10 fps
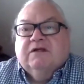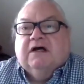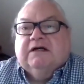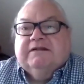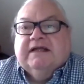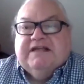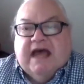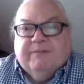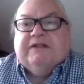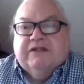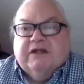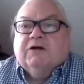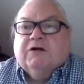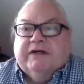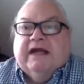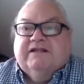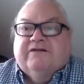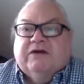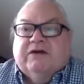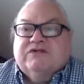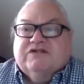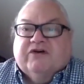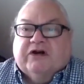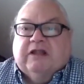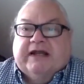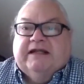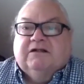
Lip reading: They tap into their creativity, which is very latent.